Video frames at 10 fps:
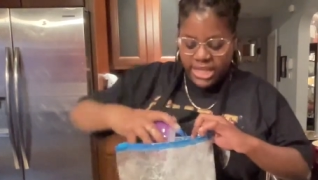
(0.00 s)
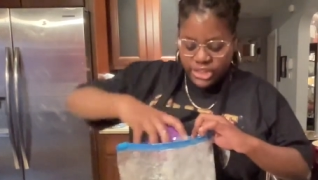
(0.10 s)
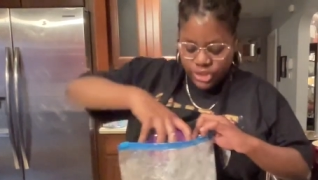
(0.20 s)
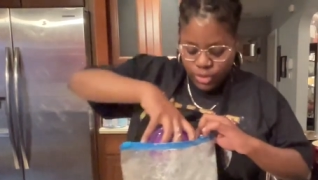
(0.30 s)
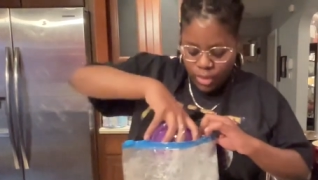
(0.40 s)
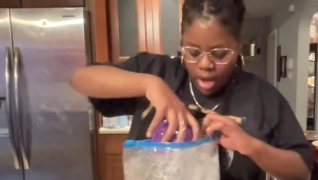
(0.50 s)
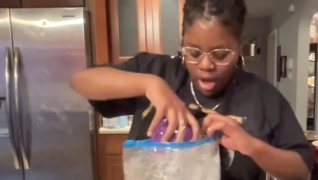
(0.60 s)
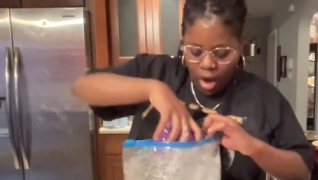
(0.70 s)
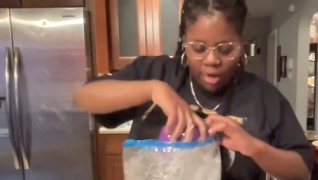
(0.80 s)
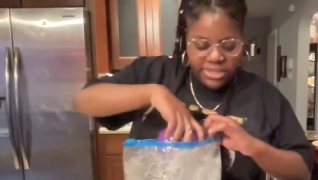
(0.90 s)
into
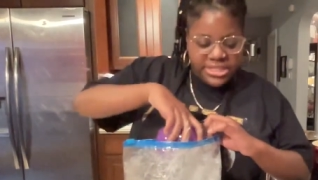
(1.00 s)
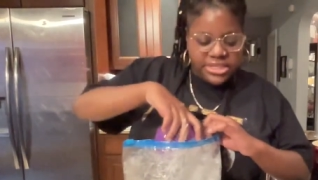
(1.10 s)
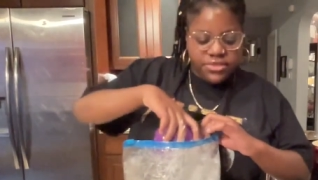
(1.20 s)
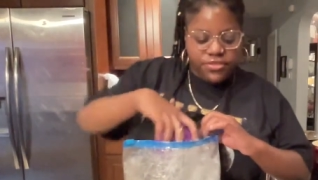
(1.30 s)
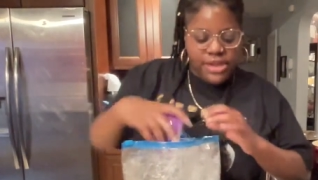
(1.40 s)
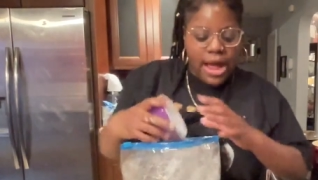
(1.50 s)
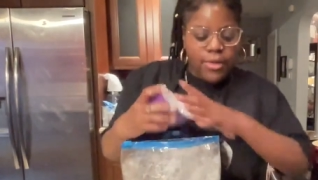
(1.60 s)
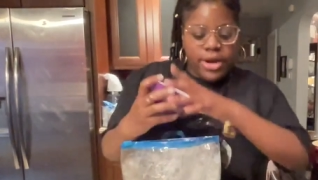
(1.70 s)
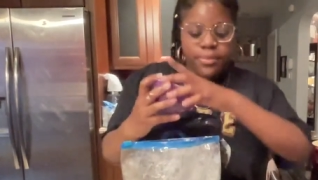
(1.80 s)
our seasoned flour.